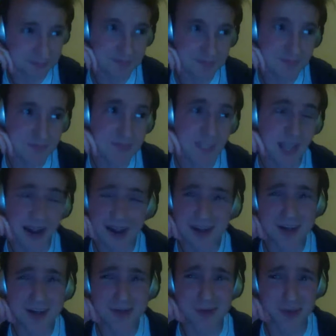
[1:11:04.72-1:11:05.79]
And I
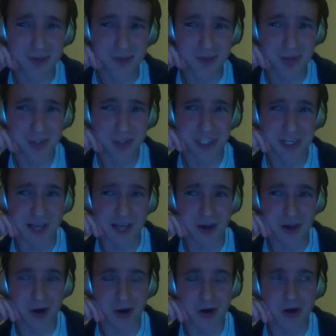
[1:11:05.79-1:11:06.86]
didn't really push it at
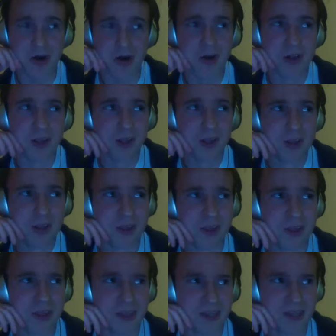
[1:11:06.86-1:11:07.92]
all. And then
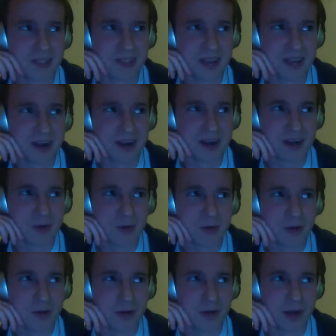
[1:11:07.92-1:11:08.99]
like Saturday rolled
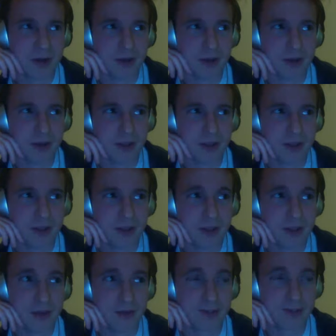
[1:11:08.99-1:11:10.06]
around, and it
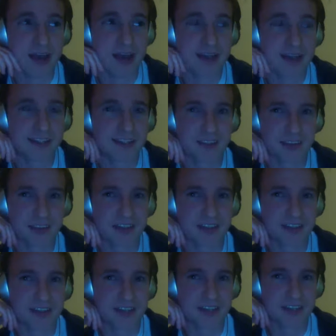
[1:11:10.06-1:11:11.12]
was honestly like the
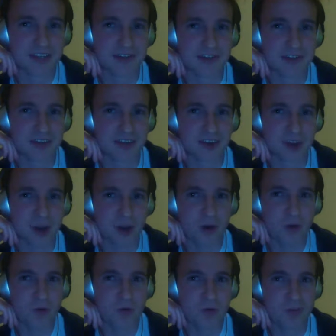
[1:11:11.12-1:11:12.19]
decision to
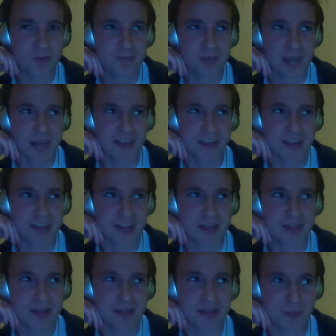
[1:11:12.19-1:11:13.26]
go was made at like
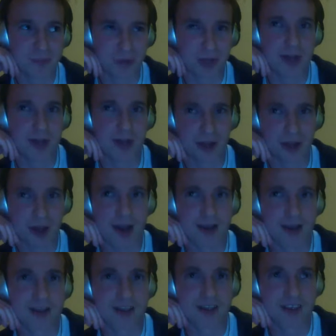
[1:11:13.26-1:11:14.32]
3 o'clock
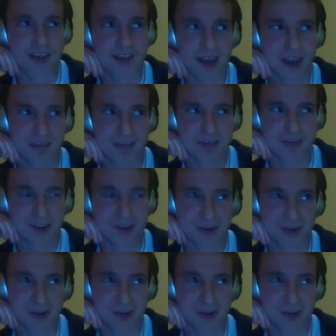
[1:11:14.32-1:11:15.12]
in the afternoon.